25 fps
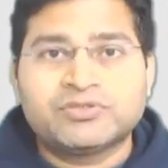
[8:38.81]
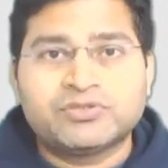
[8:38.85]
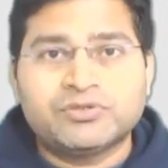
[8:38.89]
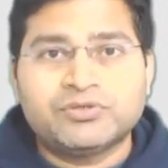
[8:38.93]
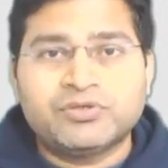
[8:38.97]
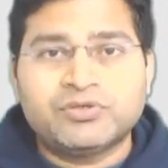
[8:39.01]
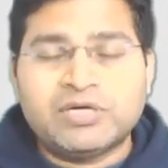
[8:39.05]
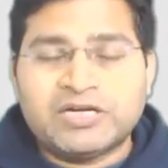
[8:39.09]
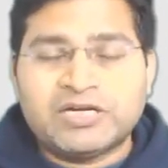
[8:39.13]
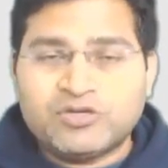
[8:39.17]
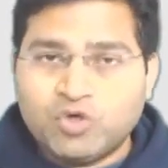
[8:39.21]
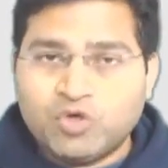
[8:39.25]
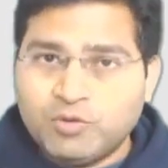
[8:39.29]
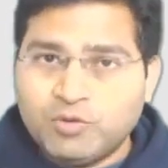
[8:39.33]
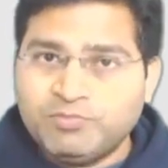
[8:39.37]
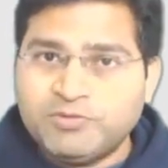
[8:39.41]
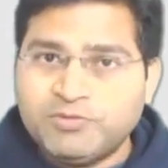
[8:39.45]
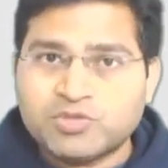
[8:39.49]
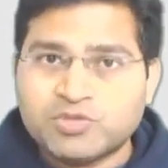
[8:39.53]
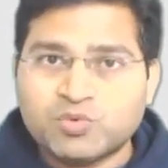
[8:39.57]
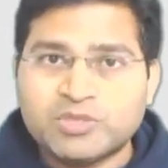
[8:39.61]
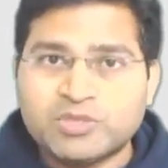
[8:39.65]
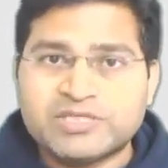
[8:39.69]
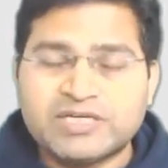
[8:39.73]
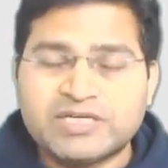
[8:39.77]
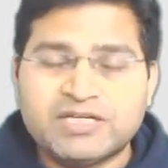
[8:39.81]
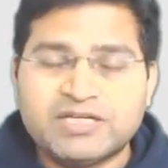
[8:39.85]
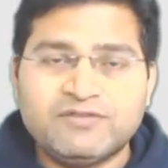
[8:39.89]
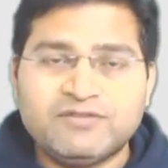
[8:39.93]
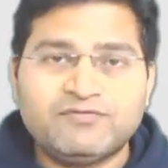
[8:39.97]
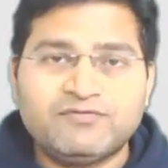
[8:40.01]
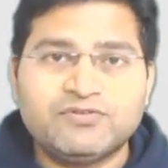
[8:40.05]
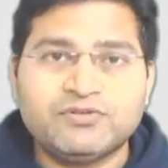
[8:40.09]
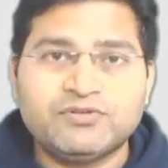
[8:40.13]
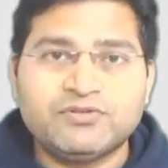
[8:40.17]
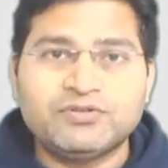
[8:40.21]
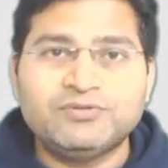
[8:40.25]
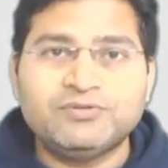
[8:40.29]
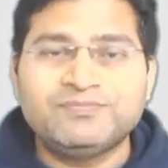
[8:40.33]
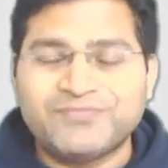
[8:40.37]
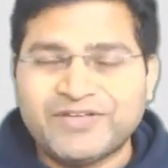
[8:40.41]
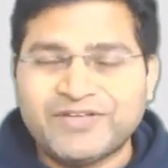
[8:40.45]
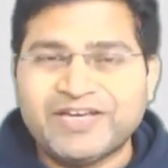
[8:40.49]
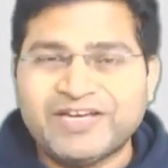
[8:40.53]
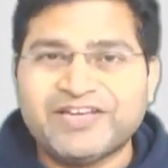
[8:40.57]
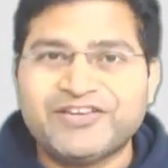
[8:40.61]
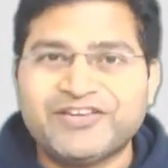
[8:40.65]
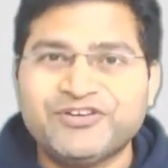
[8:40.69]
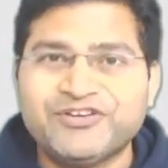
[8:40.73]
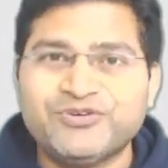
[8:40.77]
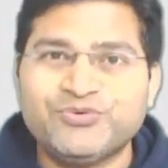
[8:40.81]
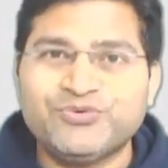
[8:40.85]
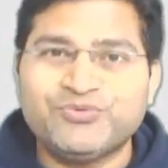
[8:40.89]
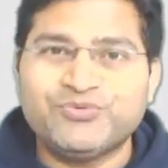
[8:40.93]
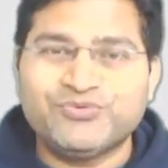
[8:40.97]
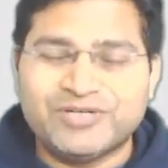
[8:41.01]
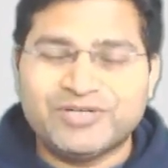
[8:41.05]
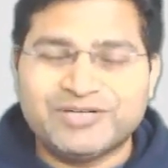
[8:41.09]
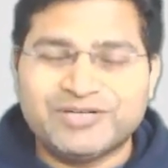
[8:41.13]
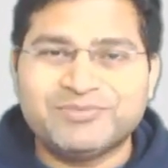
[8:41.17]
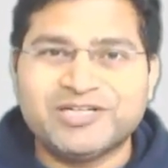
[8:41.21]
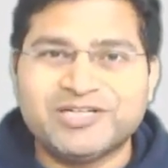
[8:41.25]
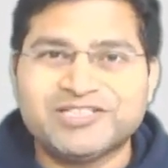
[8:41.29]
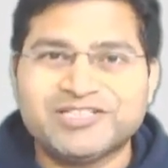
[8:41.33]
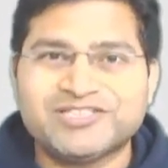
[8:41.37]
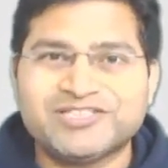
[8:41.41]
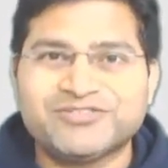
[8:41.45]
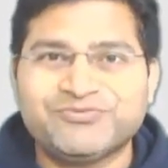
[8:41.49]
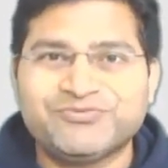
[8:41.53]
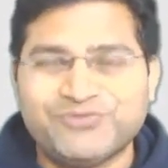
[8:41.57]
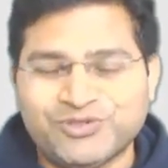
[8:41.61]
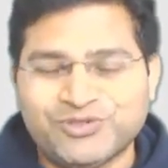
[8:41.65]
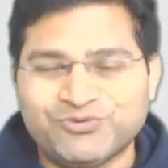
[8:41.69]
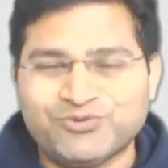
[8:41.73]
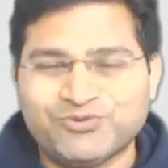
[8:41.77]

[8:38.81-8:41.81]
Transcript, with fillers: So I hope this was helpful. Thank you very much for